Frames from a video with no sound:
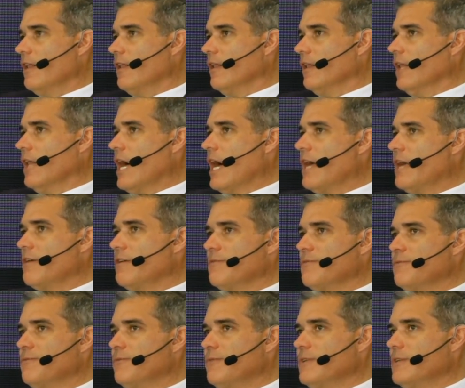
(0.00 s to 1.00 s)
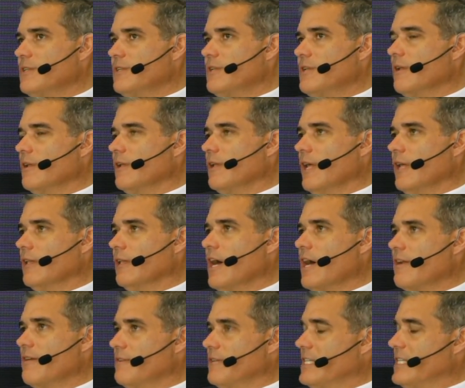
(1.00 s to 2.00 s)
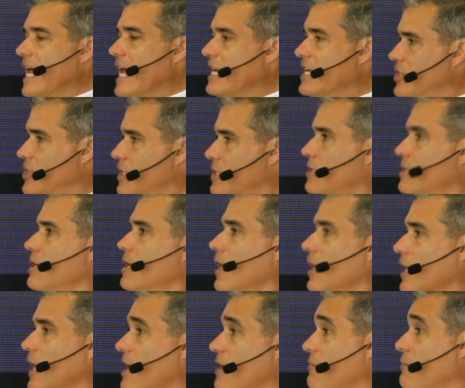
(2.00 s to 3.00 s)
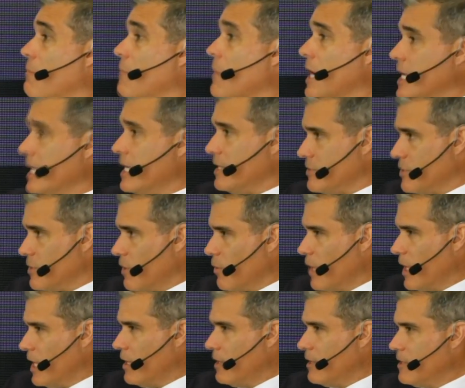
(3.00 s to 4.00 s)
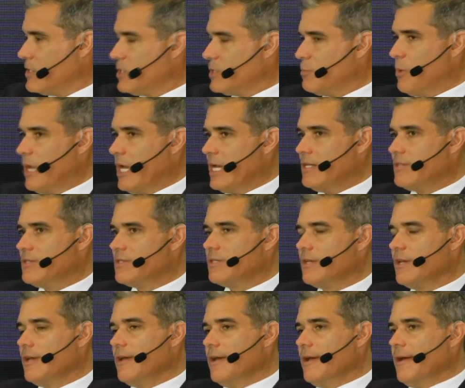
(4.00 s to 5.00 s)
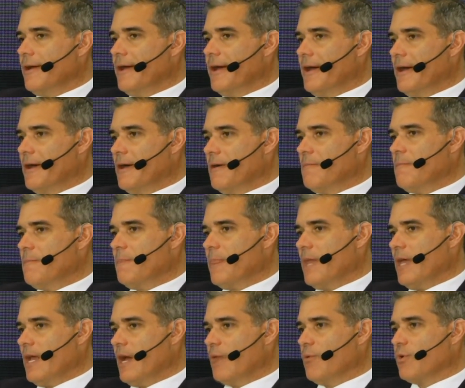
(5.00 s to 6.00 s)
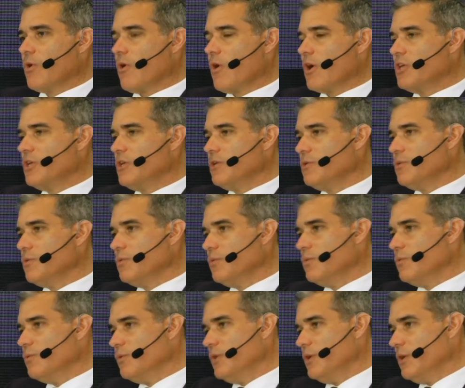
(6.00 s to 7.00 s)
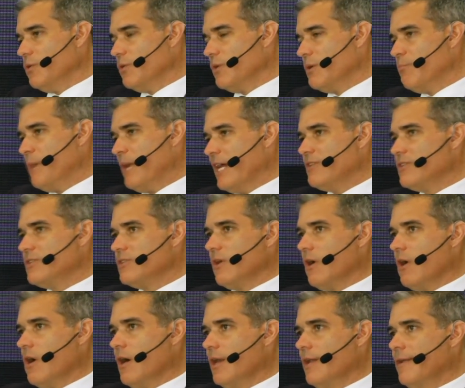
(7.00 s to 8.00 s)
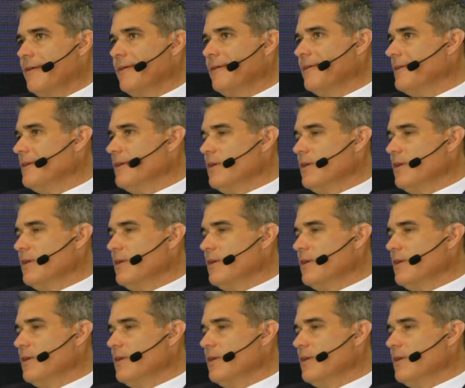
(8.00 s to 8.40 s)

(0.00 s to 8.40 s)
A lot of, a lot of attention, a lot of money is going into this space, um, and I would argue, you know, based on